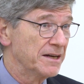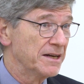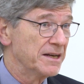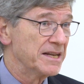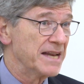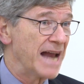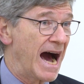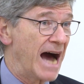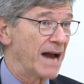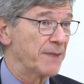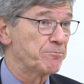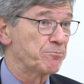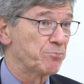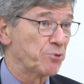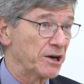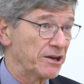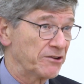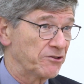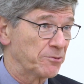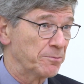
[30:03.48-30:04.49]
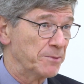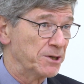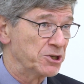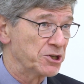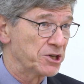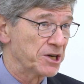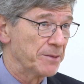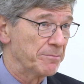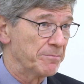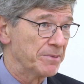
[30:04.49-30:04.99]
not
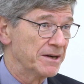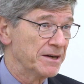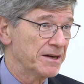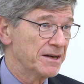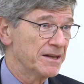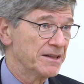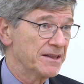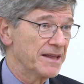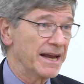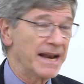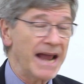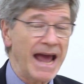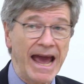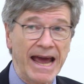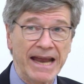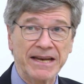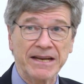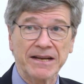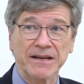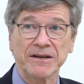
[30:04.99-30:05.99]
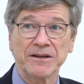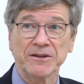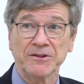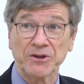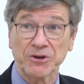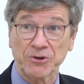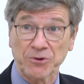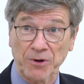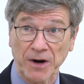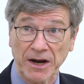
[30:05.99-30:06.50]
brinksmanship, that ended
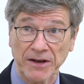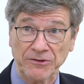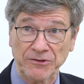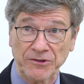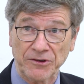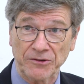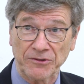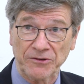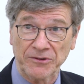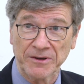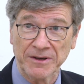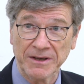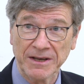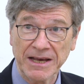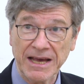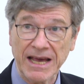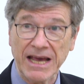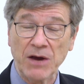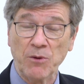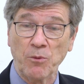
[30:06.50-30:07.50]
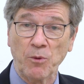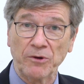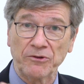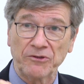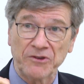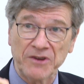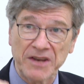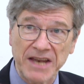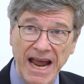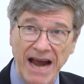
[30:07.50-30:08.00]
the crisis. It
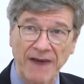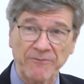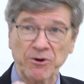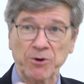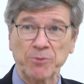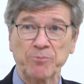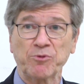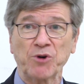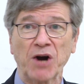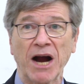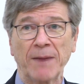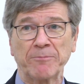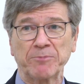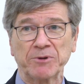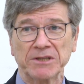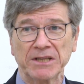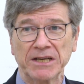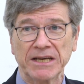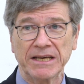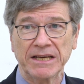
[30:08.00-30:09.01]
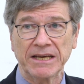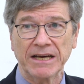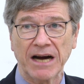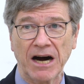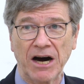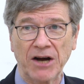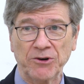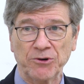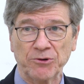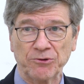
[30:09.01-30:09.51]
was never properly
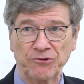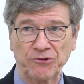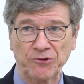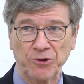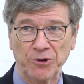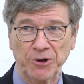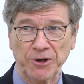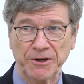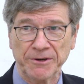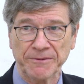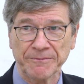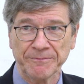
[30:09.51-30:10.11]
understood.